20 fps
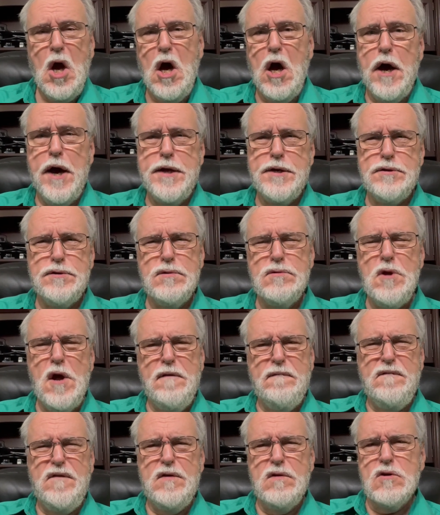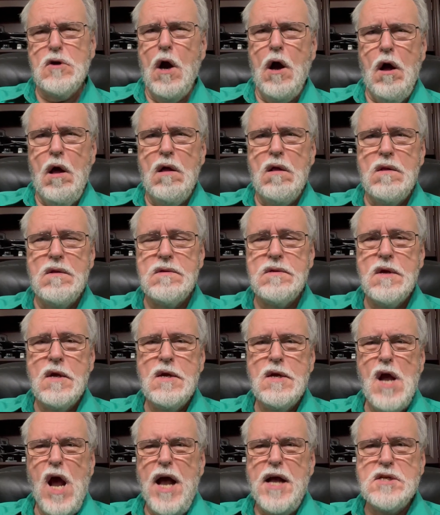I do not feel called
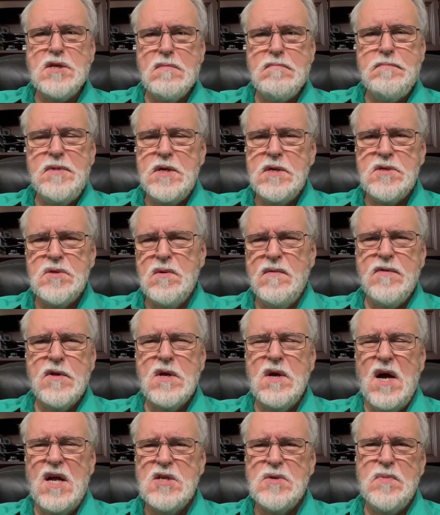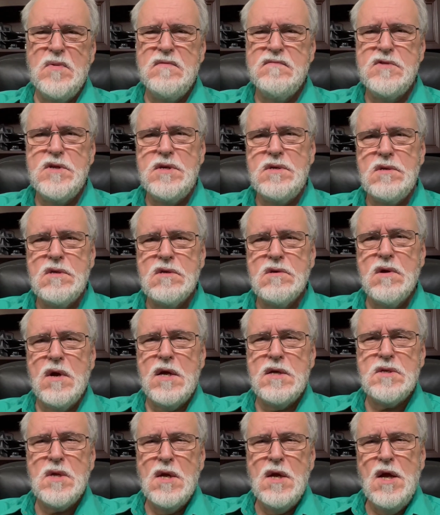as a minister of the gospel of Jesus
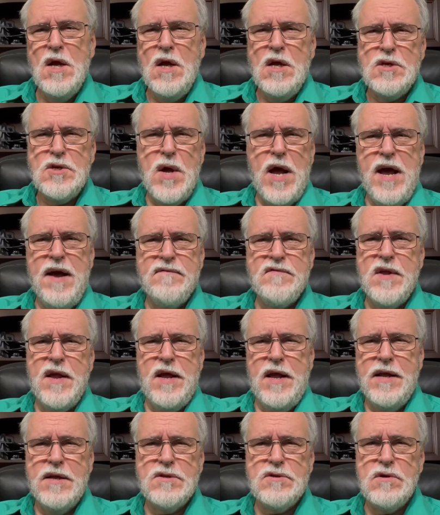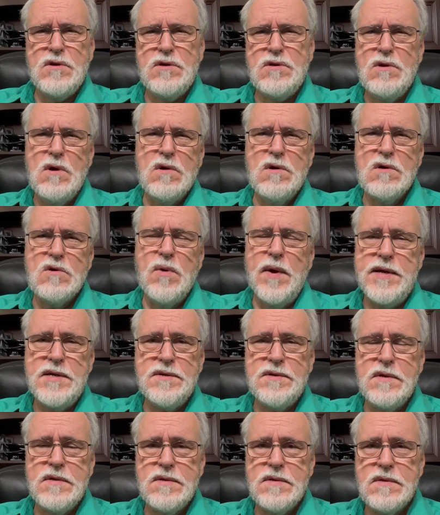Christ to have to answer your
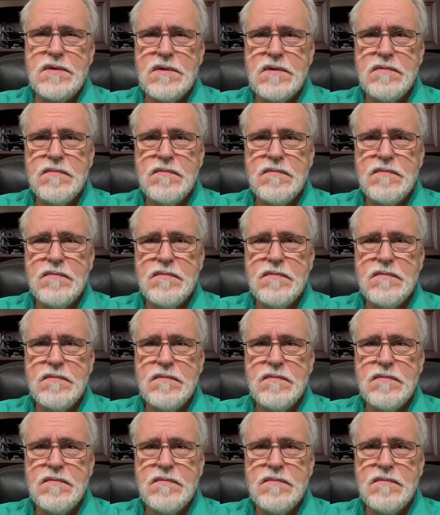questions.